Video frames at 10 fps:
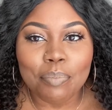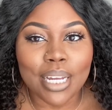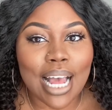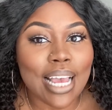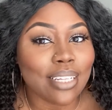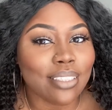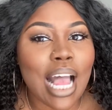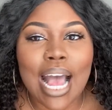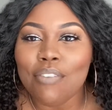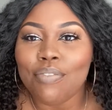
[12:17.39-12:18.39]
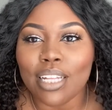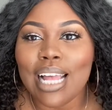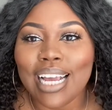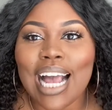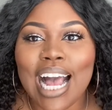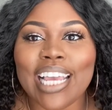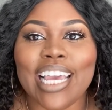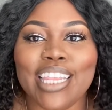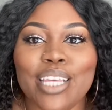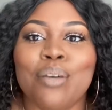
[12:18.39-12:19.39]
but I feel like I
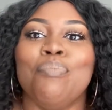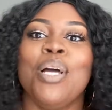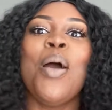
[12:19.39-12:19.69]
get them